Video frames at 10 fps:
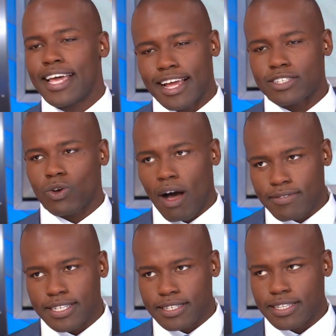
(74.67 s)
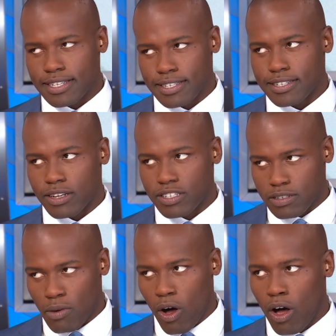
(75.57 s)
And so obviously this is a
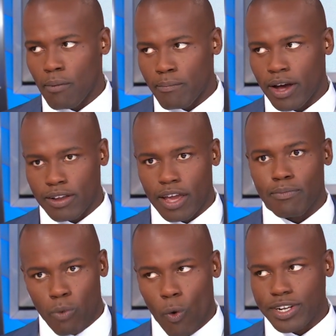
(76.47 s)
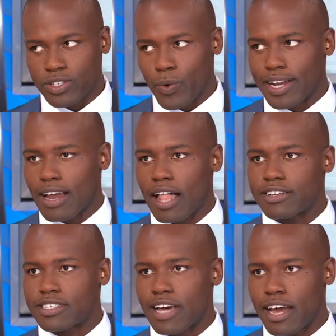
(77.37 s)
small but important to
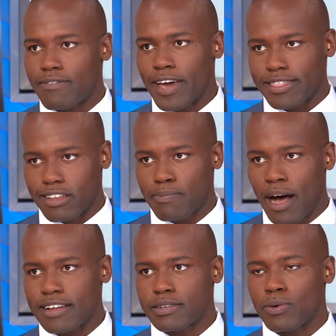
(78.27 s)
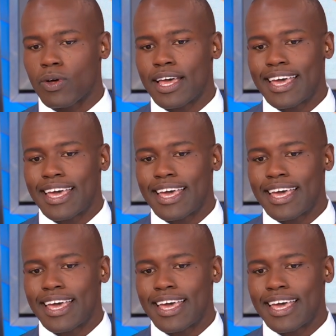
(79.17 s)
acknowledge side effect that's possible.